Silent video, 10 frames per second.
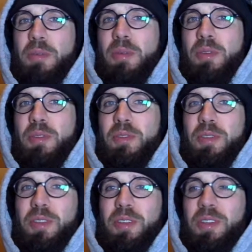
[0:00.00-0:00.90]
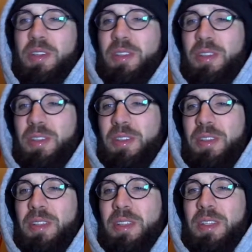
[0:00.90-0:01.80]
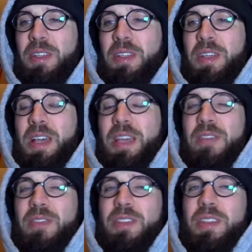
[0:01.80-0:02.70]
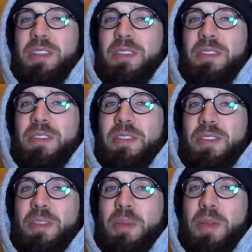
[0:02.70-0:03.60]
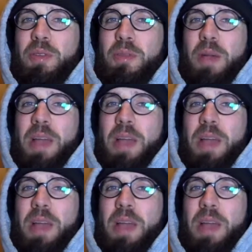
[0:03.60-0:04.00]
removed, or I even didn't so much